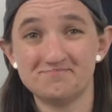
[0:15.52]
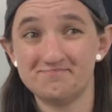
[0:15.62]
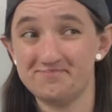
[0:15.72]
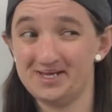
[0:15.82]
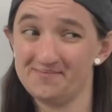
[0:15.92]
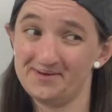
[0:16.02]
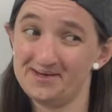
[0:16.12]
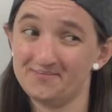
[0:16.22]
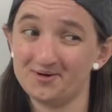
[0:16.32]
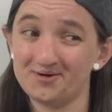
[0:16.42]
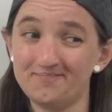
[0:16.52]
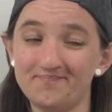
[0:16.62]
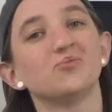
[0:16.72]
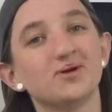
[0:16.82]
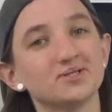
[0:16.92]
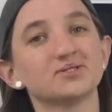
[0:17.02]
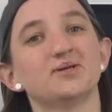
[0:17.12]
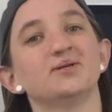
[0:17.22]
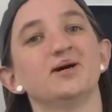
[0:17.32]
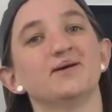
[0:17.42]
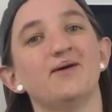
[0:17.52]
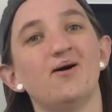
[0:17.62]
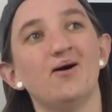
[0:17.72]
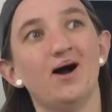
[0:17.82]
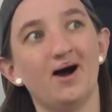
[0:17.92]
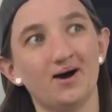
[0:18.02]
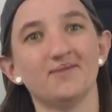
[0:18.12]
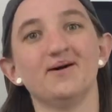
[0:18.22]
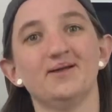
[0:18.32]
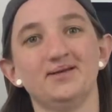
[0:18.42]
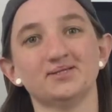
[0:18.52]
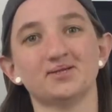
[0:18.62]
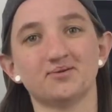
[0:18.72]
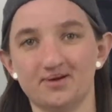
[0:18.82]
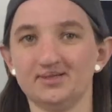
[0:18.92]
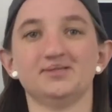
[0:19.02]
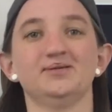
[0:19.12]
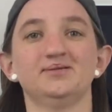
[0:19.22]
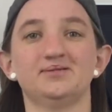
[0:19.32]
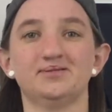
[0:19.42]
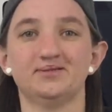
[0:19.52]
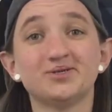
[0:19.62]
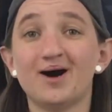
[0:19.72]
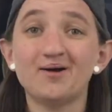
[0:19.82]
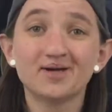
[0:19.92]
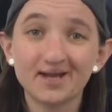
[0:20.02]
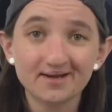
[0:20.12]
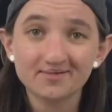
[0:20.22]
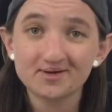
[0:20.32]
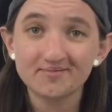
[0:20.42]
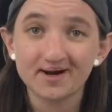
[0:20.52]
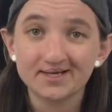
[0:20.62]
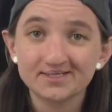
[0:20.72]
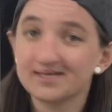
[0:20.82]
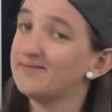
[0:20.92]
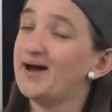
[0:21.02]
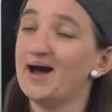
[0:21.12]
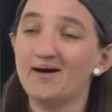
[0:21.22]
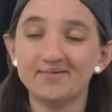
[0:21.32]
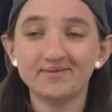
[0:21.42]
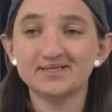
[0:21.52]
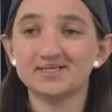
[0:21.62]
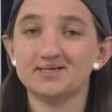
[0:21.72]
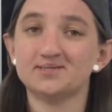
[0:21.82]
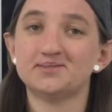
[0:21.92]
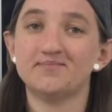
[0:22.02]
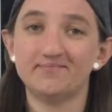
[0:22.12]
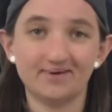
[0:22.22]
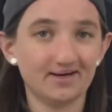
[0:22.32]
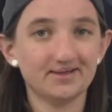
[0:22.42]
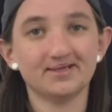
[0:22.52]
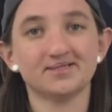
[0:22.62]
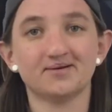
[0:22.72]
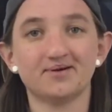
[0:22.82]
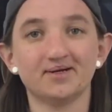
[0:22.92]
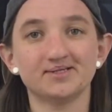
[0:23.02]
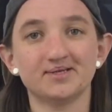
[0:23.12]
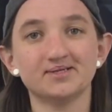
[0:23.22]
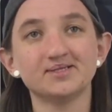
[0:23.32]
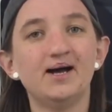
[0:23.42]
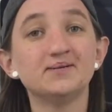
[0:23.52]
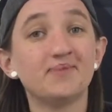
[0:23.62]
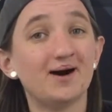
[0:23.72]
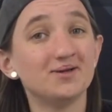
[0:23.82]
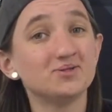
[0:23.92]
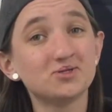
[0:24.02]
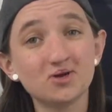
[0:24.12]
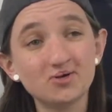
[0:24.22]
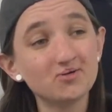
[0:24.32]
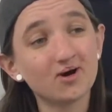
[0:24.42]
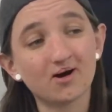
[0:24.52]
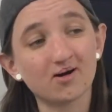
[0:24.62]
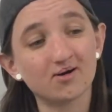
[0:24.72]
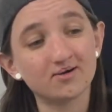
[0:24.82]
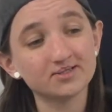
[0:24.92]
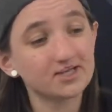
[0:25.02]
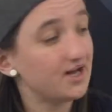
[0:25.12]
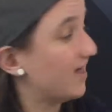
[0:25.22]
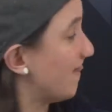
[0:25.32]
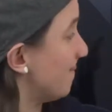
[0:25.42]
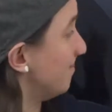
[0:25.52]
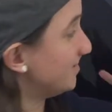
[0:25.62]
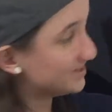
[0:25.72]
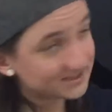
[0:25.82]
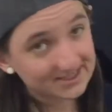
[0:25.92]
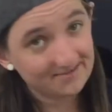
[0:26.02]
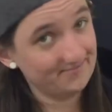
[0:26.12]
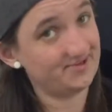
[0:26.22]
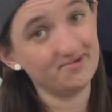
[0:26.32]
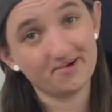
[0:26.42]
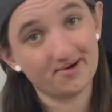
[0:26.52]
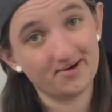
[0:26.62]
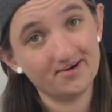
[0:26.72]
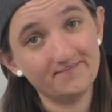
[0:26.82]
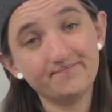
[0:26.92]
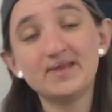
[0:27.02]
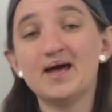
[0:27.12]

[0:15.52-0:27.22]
meet people. We're just gonna talk about how to buy things on Craigslist. So how could I give you advice if I haven't myself bought things on Craigslist? I have bought 2 cars, this computer,